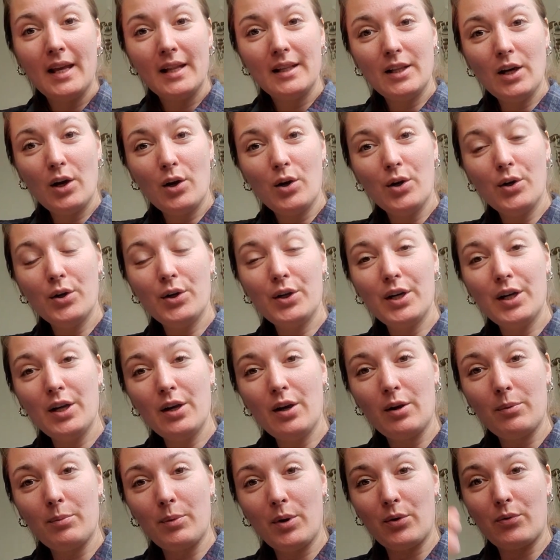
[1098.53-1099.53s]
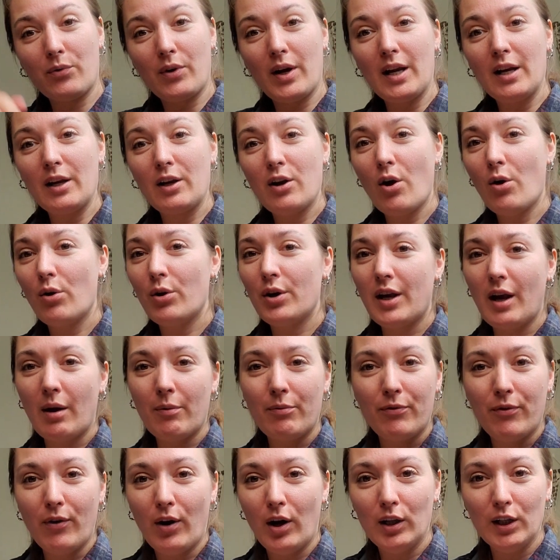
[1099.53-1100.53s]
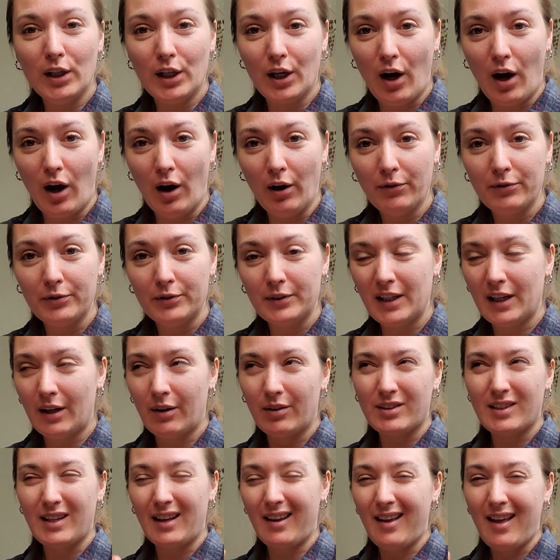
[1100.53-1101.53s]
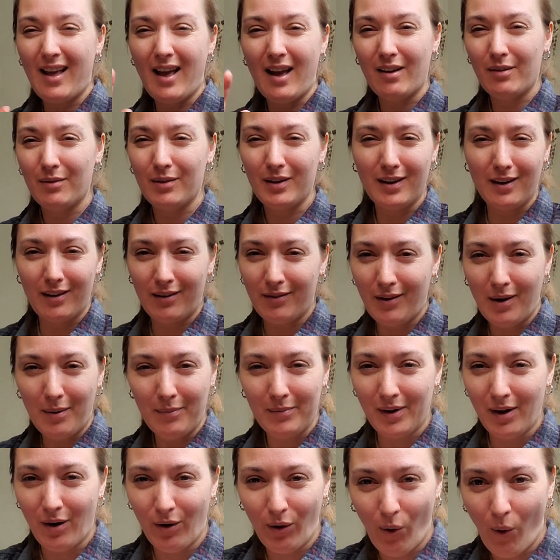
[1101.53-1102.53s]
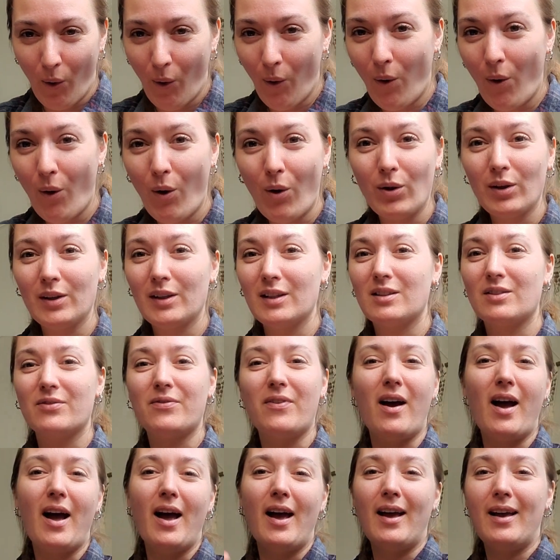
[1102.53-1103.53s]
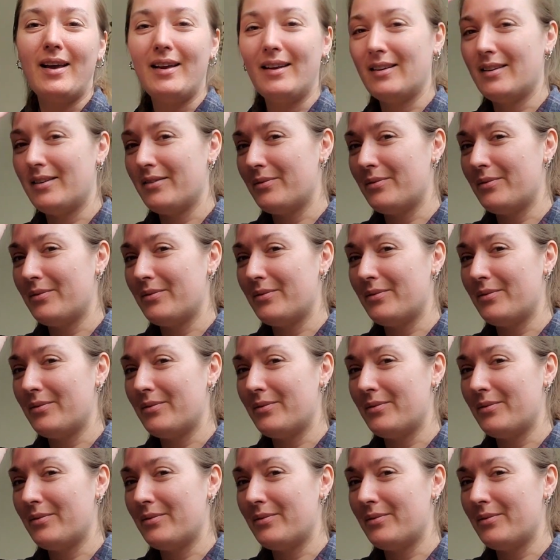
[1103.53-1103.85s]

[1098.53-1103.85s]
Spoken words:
The hoodie on my raincoat kept falling off, and I was like, yeah, whatever, I'm not cold, it's fine.